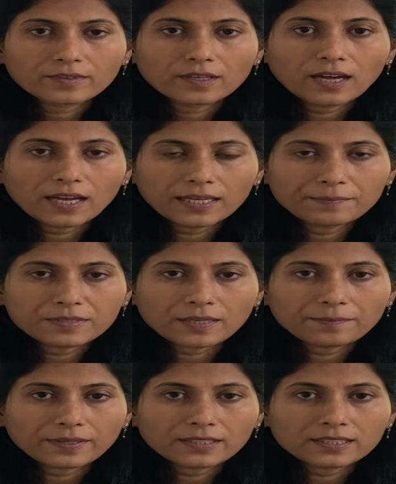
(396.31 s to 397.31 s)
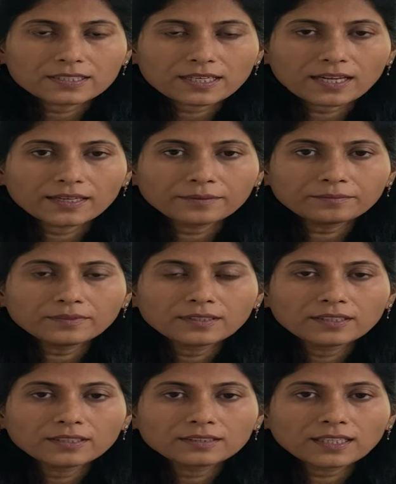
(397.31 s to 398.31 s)
Ahimsa pratishtayam
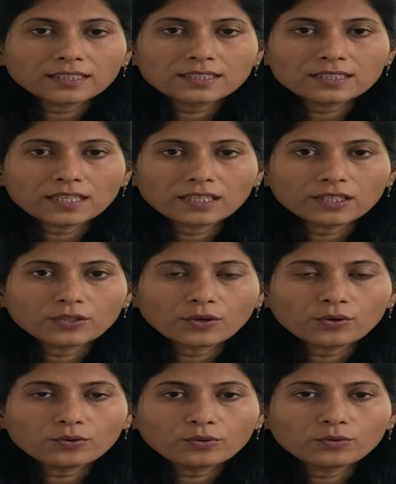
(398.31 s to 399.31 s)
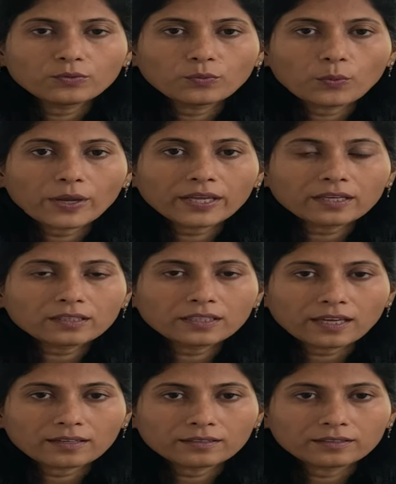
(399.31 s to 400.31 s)
tat sannidho
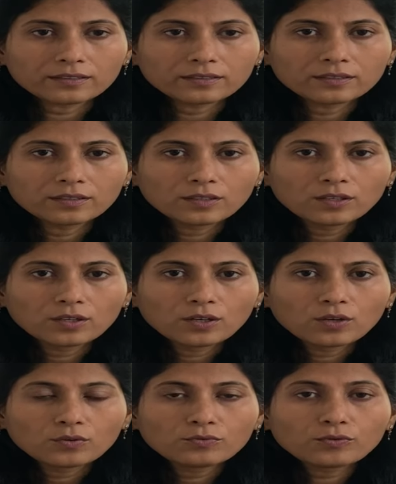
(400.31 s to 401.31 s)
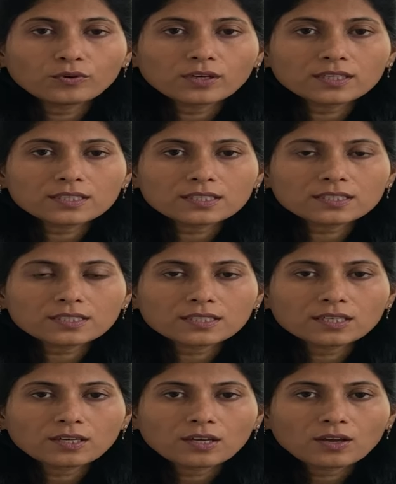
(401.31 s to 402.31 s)
vairatyagaha. Focus
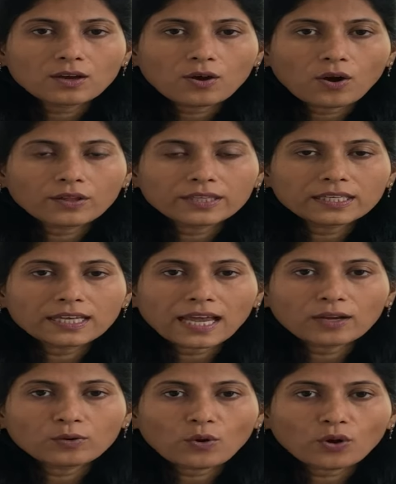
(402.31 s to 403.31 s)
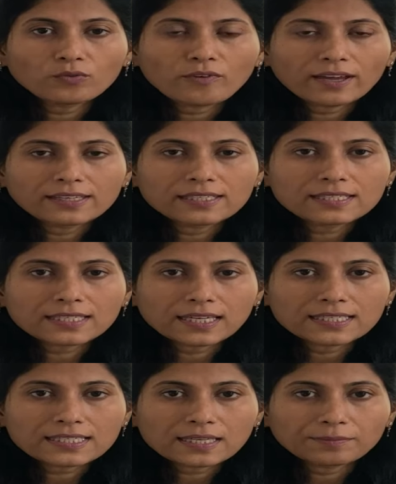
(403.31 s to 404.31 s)
on the non-violence
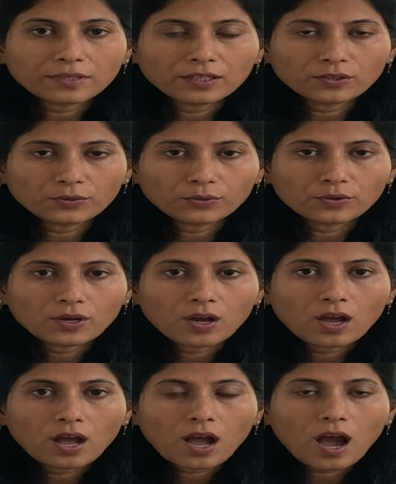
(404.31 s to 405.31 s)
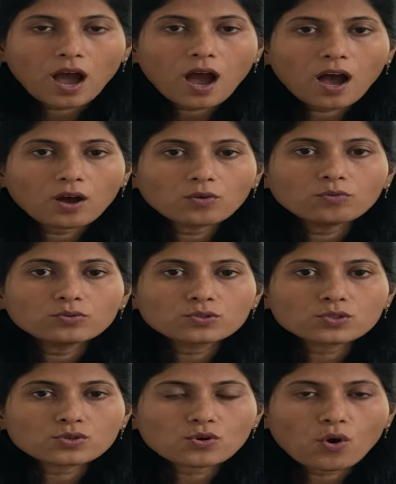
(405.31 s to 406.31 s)
concept in you. How
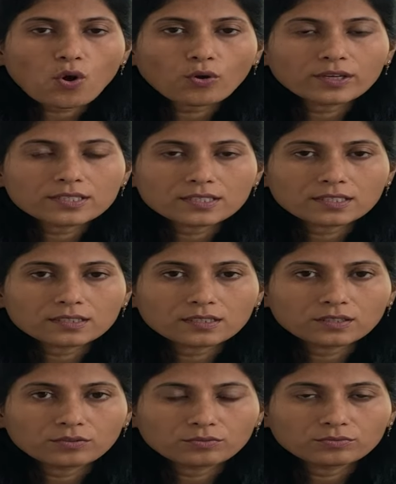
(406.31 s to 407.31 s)
strong is it in you?